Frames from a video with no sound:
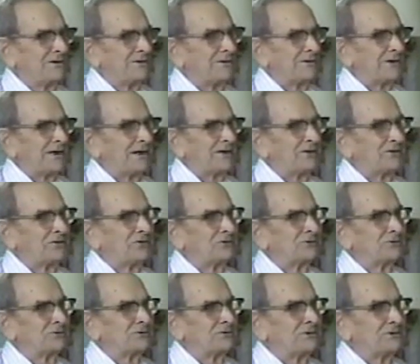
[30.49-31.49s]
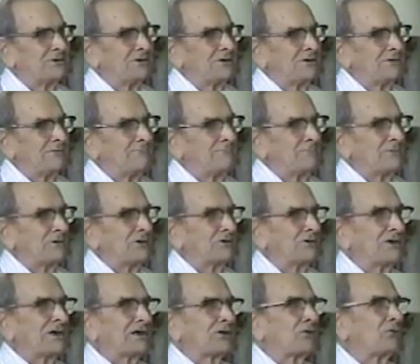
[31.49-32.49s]
And I know you
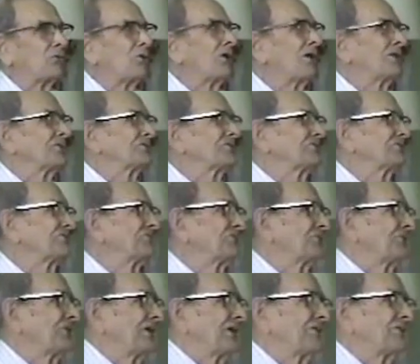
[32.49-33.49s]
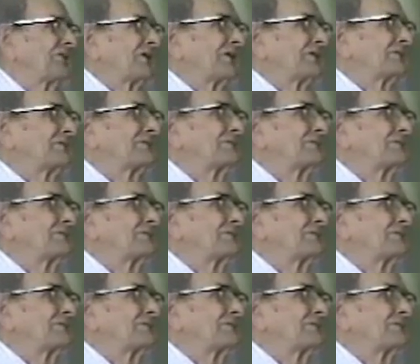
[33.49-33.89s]
get a watch for, I think,